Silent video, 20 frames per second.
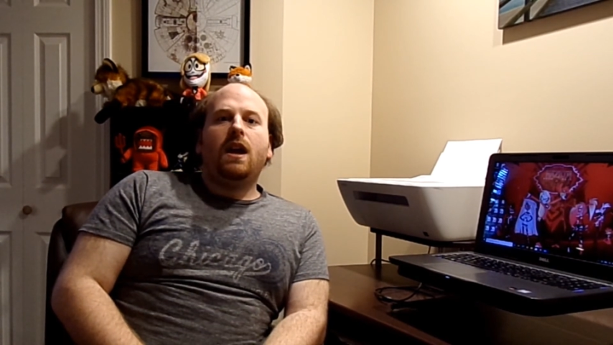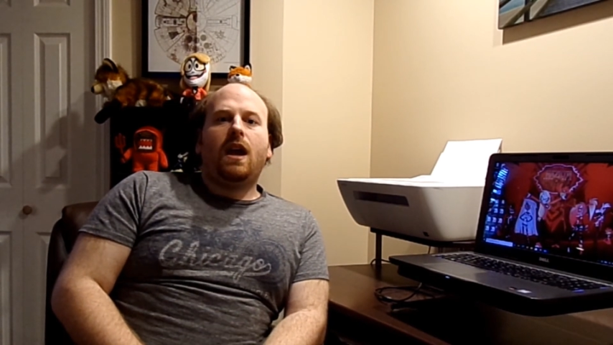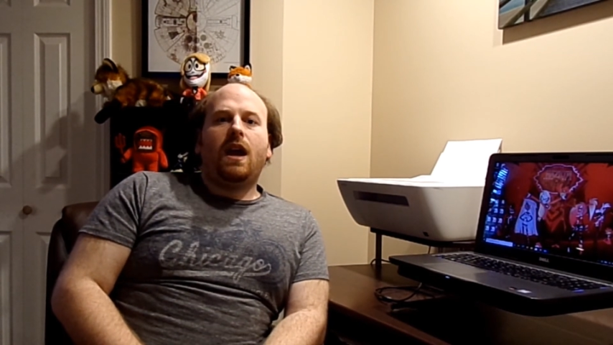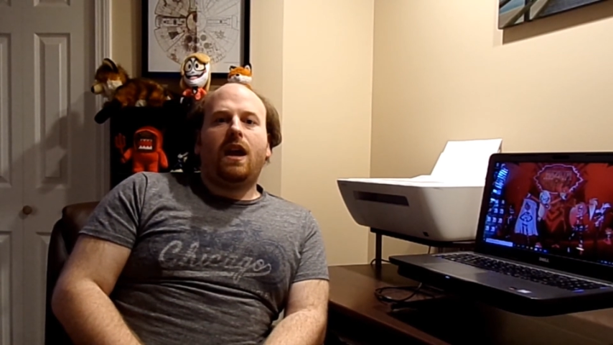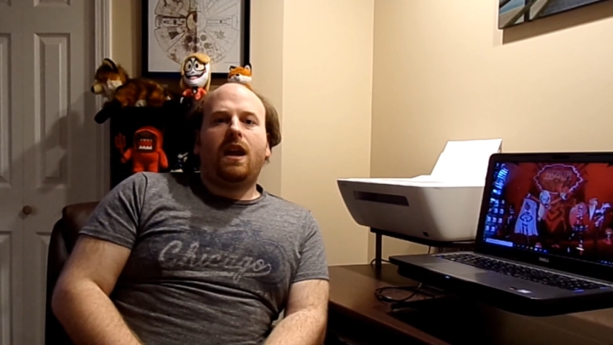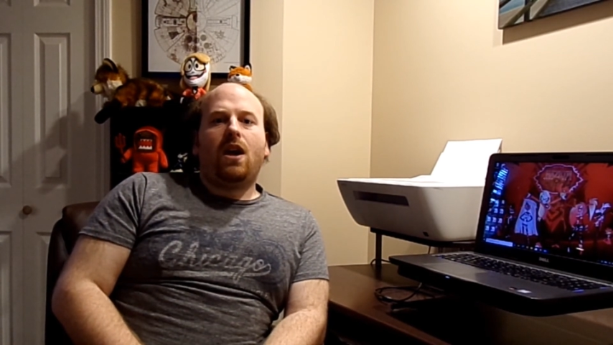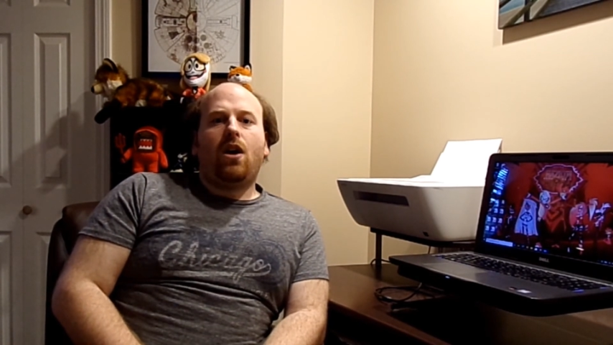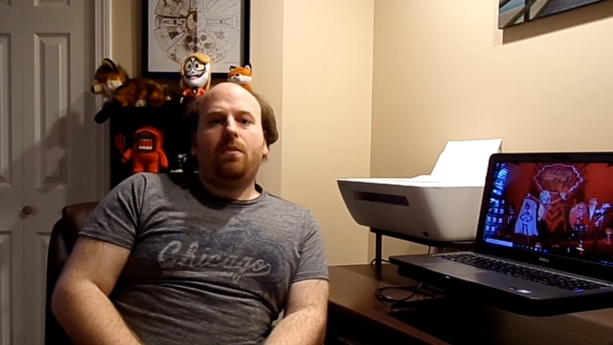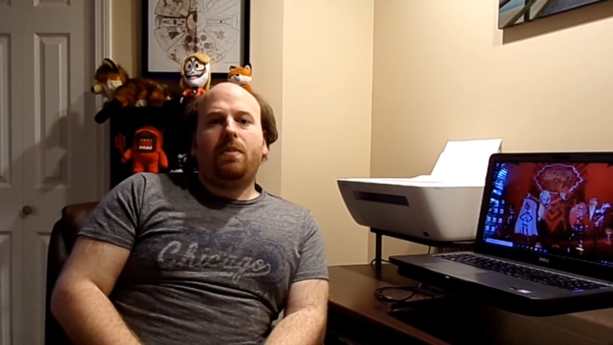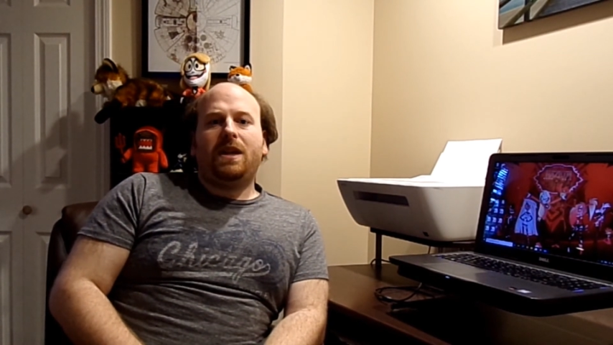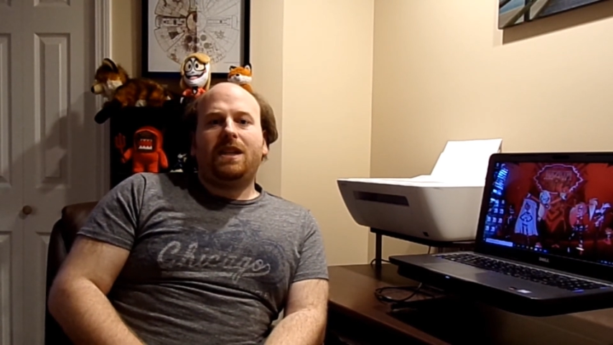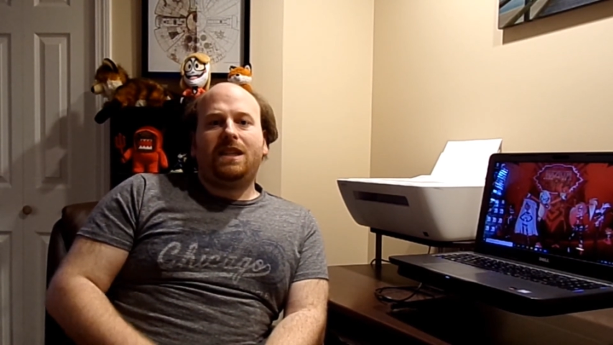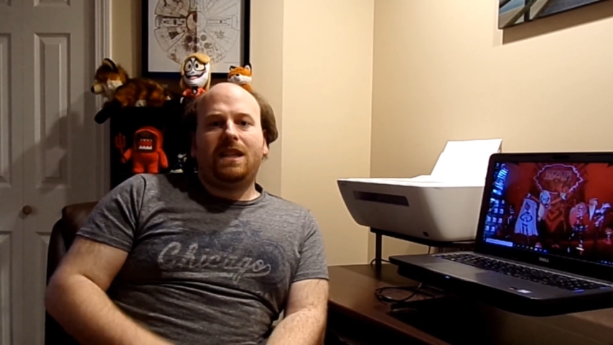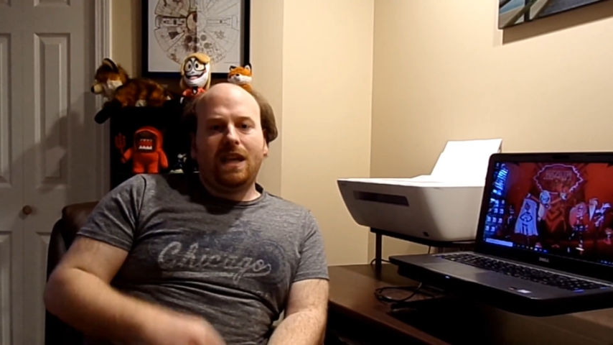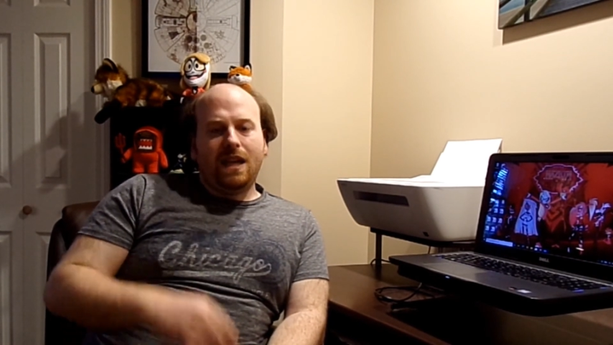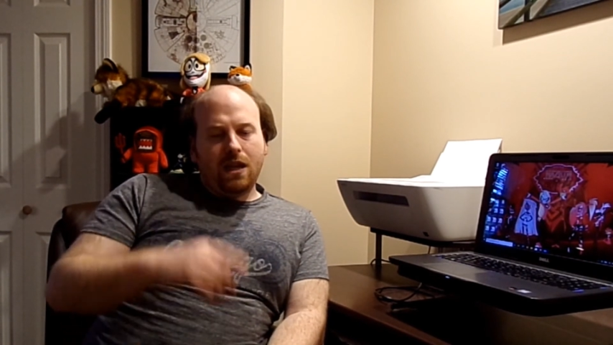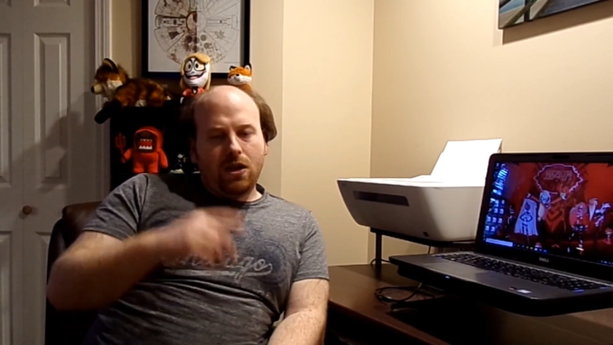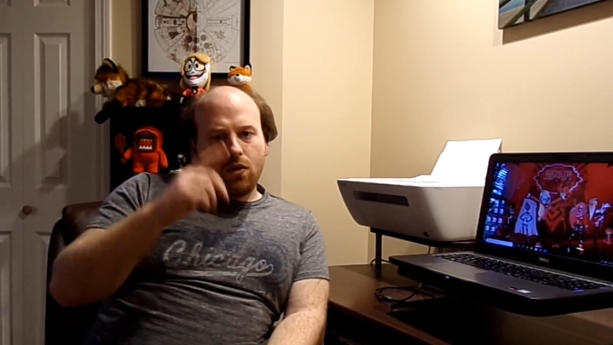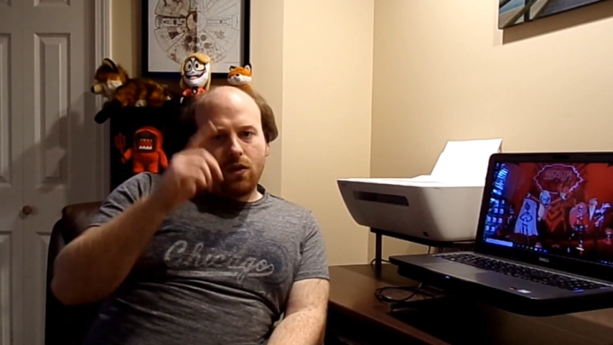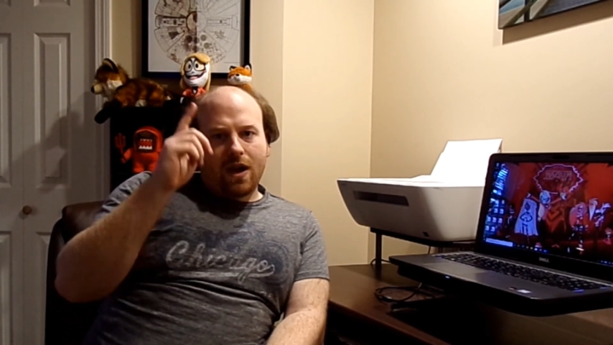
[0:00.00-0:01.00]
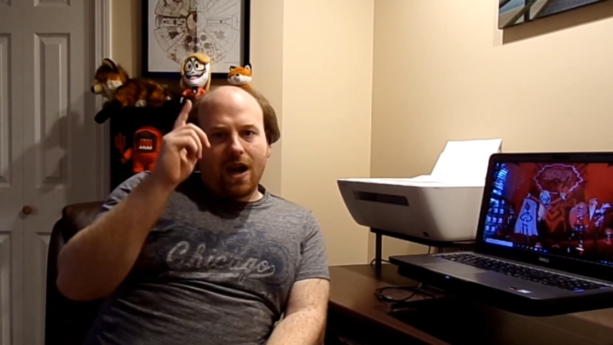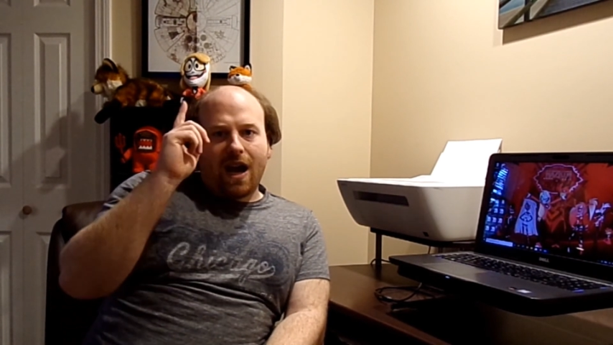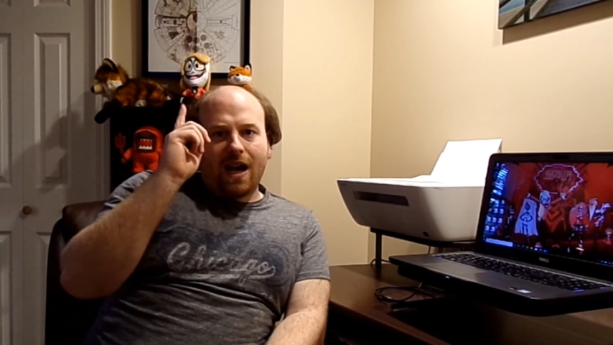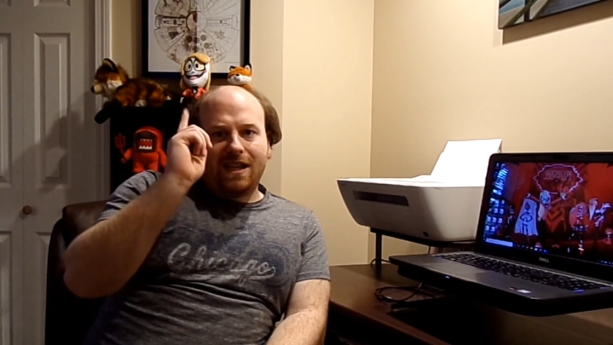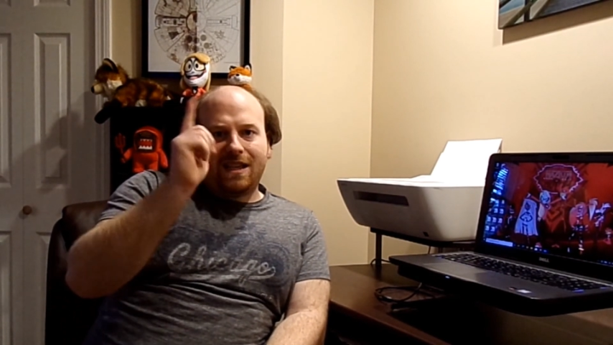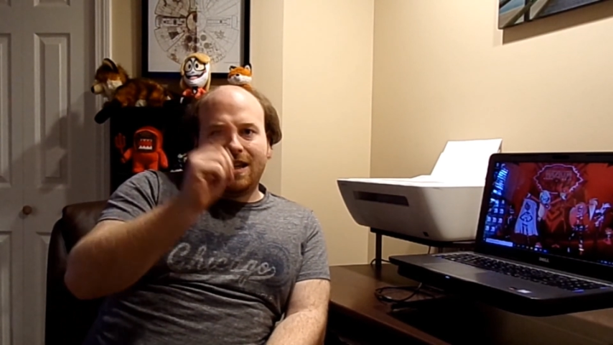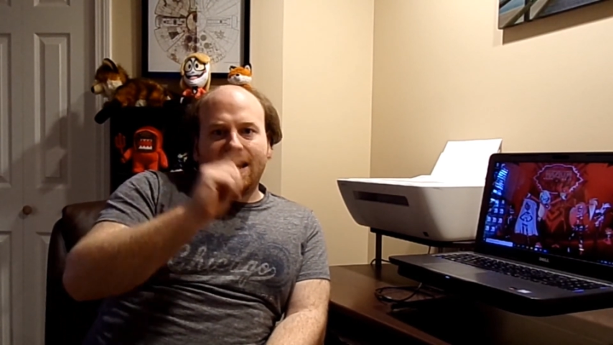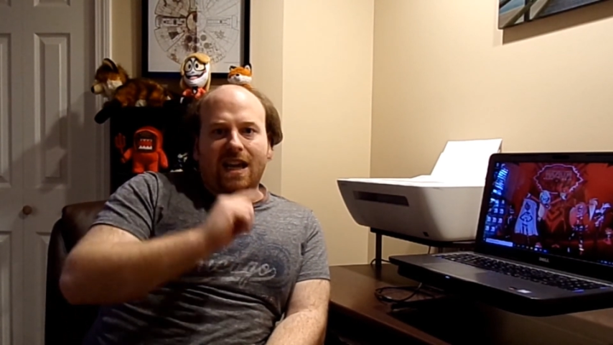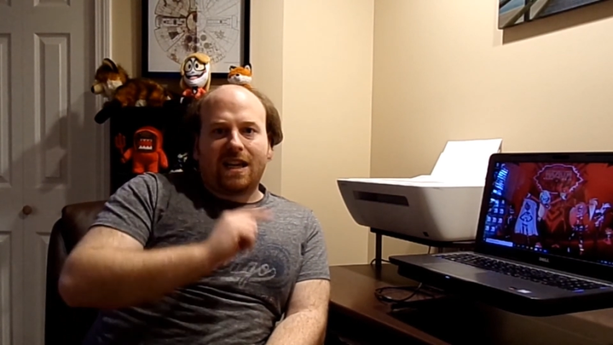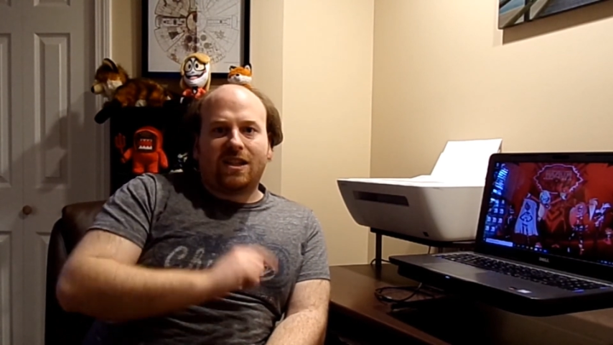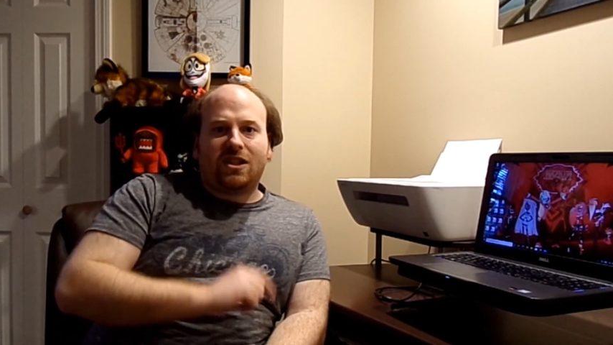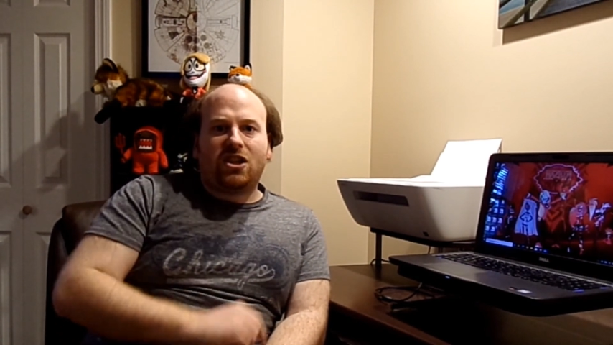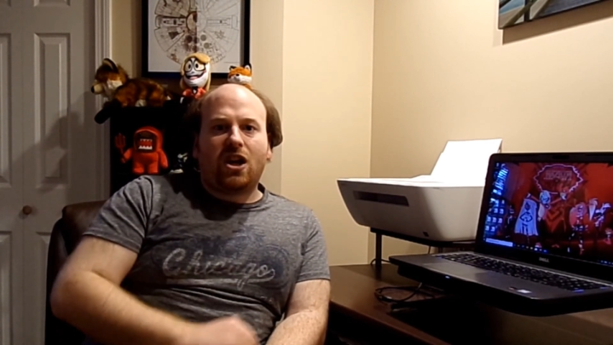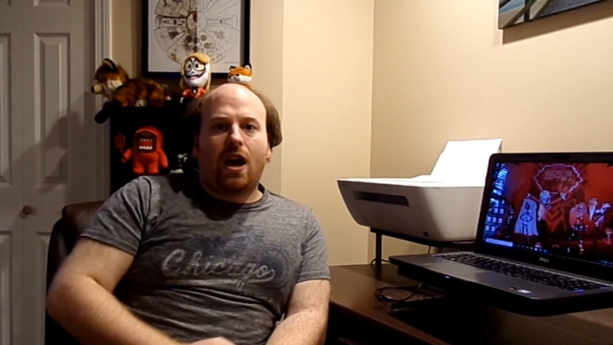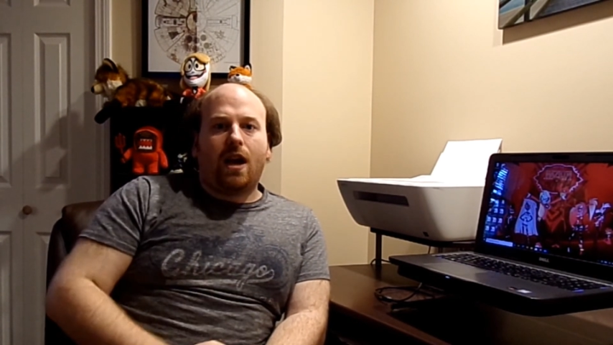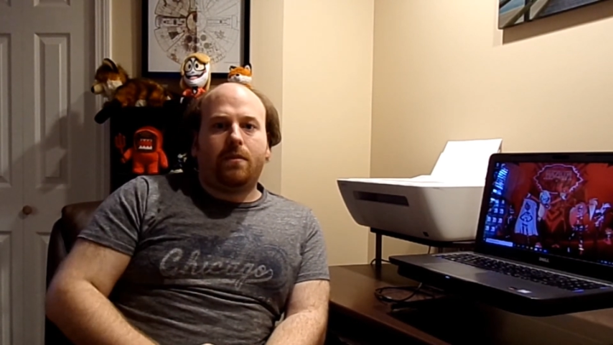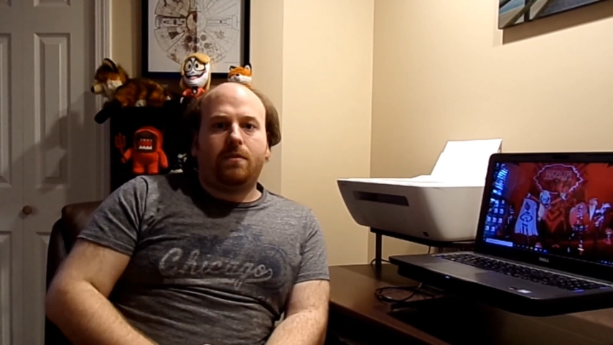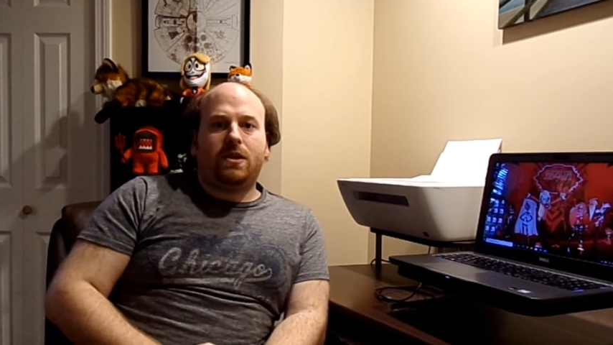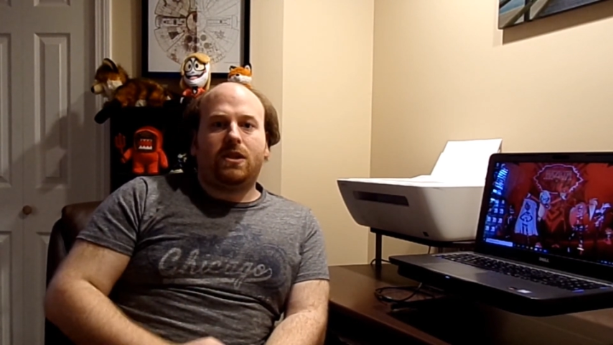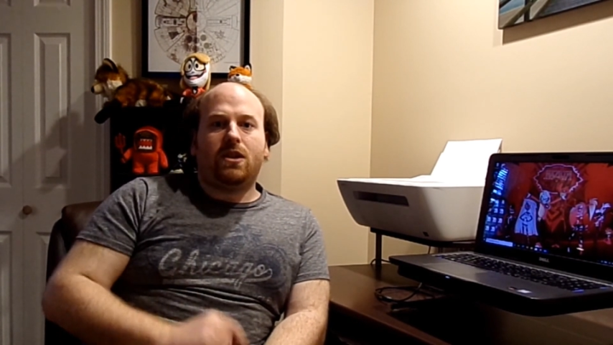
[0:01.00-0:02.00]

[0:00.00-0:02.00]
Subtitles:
And I'll be seeing you guys next time.